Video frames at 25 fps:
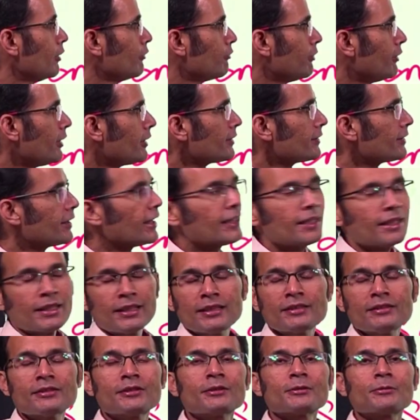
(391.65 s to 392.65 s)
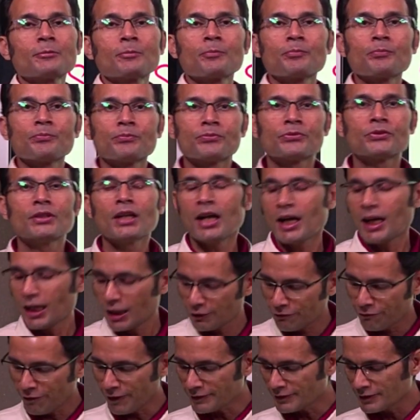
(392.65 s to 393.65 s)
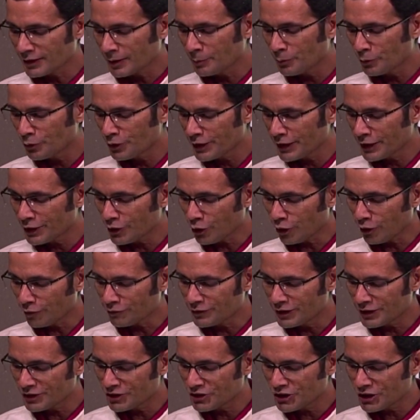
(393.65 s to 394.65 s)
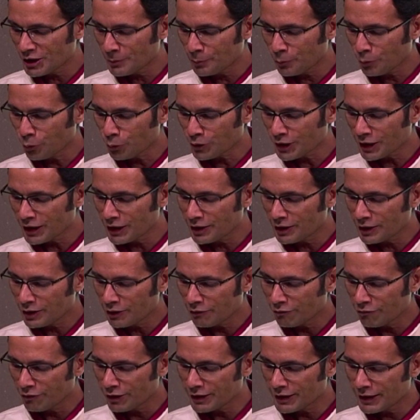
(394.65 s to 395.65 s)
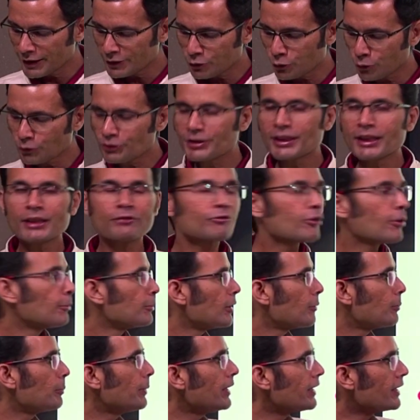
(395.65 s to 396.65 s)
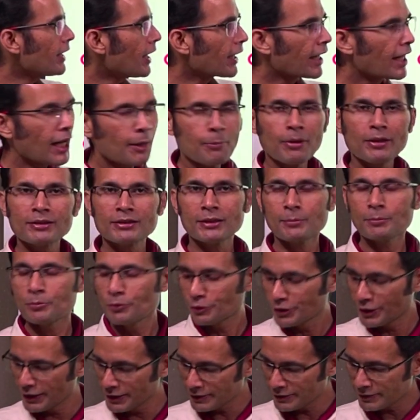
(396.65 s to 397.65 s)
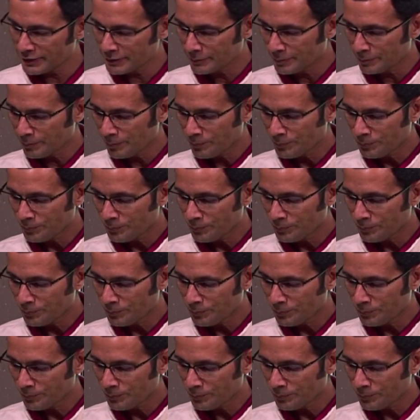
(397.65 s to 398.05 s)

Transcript: First thing is, the alpha subunit of this G protein will dissociate from the beta gamma subunits.